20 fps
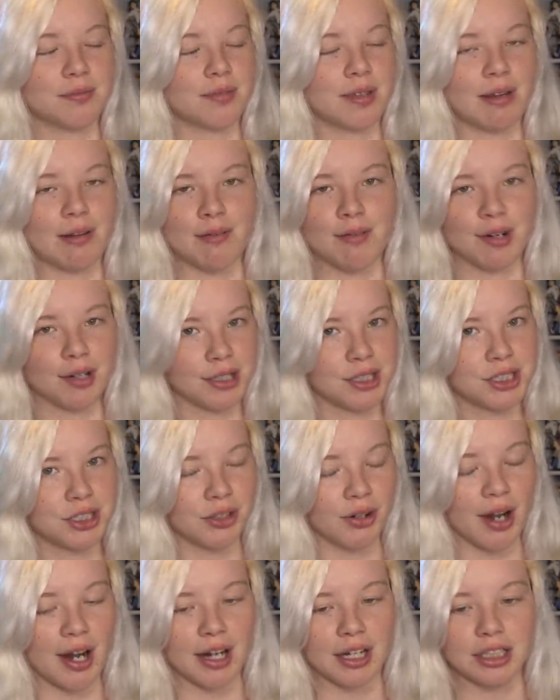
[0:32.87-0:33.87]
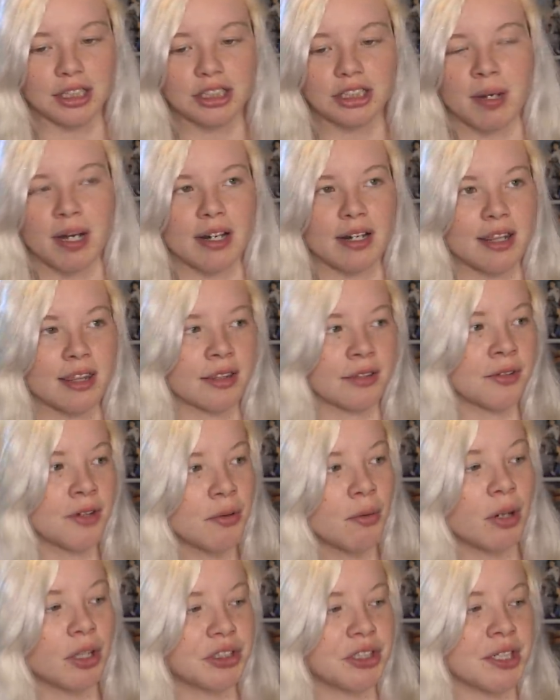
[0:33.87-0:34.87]
they were very strange. But
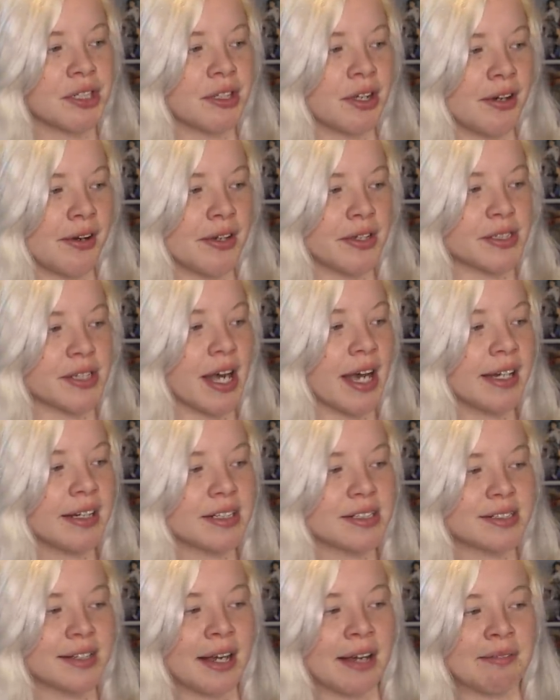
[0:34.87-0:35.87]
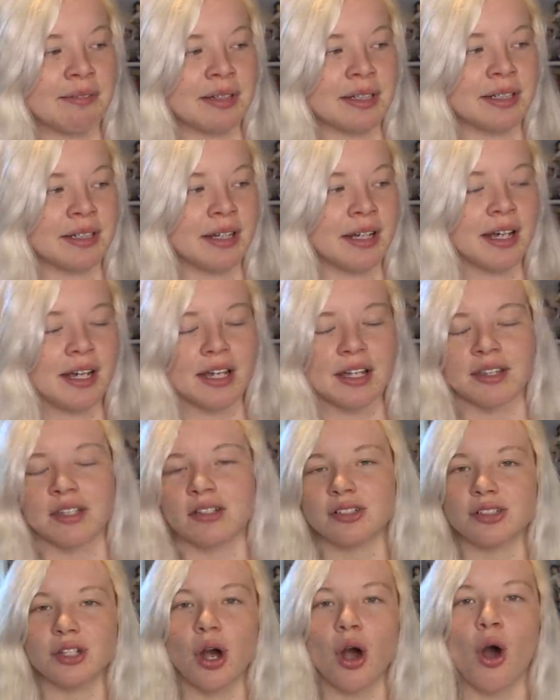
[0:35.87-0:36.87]
through watching those, I discovered
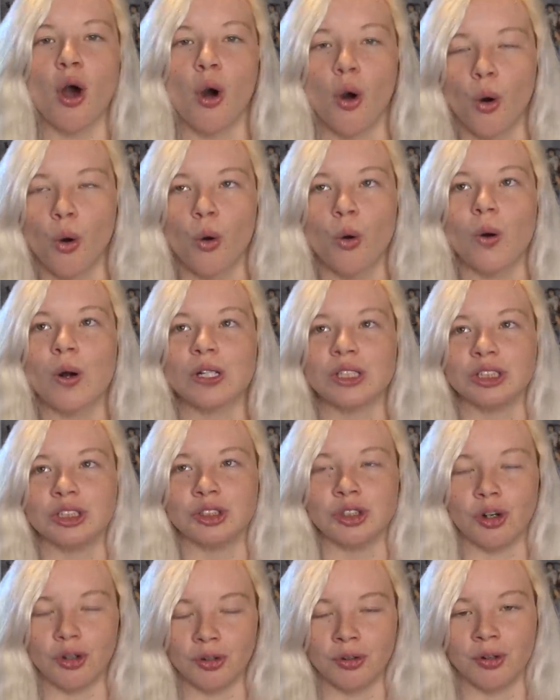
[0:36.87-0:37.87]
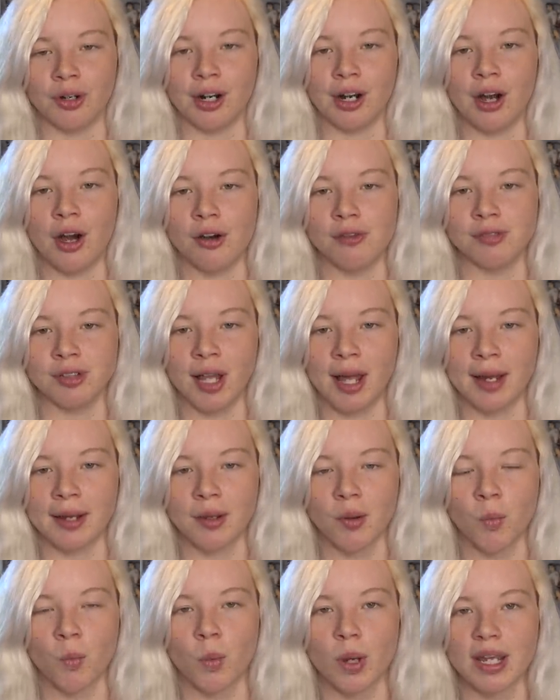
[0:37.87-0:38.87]
there's a whole genre of
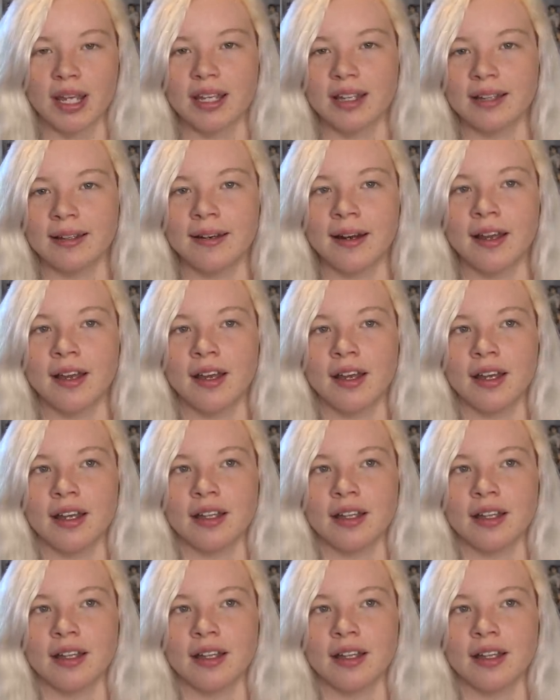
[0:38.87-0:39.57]
like weird